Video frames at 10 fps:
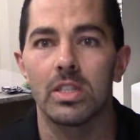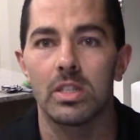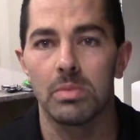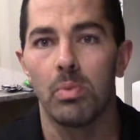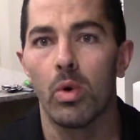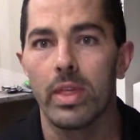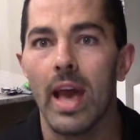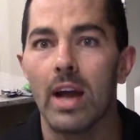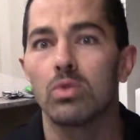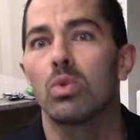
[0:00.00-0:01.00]
It's more the
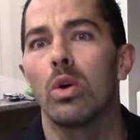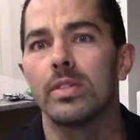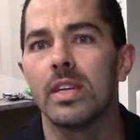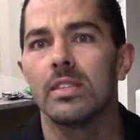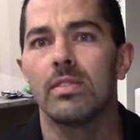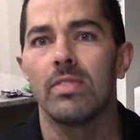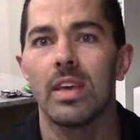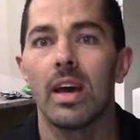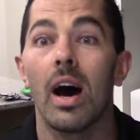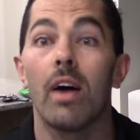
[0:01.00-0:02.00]
actual contents of
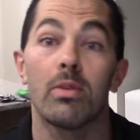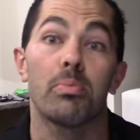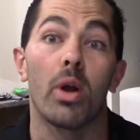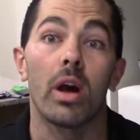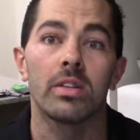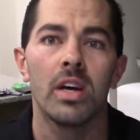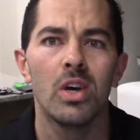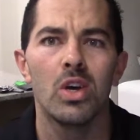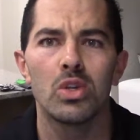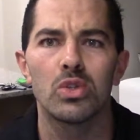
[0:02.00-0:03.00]
the product.
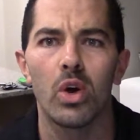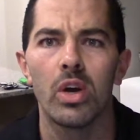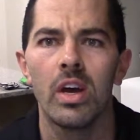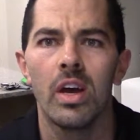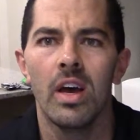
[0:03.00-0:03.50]
So